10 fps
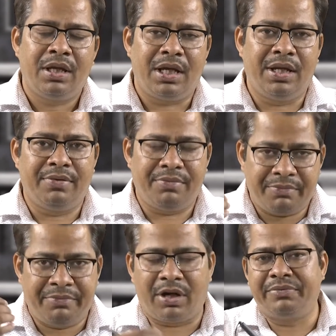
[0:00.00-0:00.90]
In
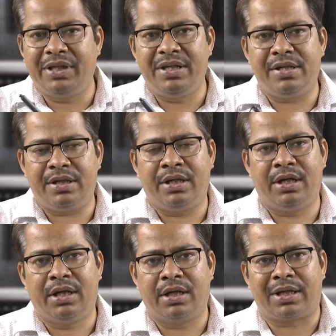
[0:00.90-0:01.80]
one the
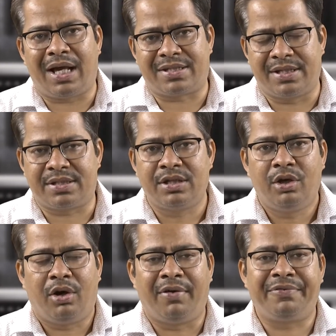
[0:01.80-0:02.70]
uh, classes
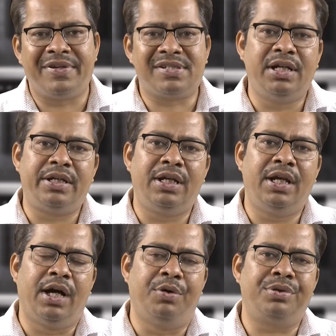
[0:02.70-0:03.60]
of facility
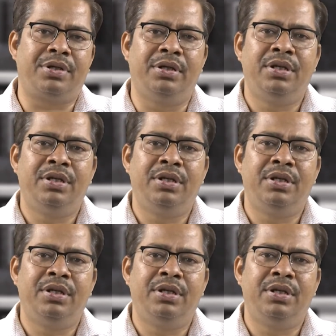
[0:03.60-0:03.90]
layout,